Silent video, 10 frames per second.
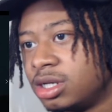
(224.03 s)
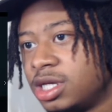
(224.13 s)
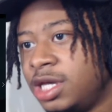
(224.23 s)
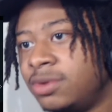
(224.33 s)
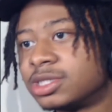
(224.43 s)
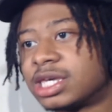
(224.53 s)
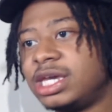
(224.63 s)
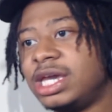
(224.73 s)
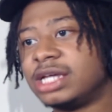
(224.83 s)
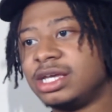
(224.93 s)
He was a
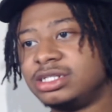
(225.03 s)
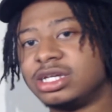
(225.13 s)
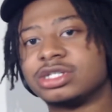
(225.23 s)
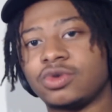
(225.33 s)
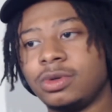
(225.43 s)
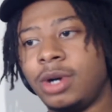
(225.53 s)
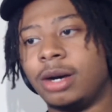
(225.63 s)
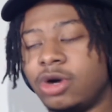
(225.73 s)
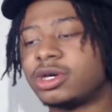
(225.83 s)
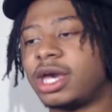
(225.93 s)
kid, then he just grew up.
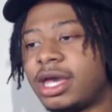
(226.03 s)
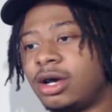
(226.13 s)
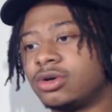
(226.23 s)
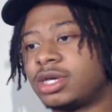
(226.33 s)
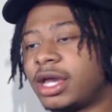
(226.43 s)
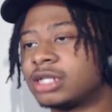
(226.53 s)
Okay, okay.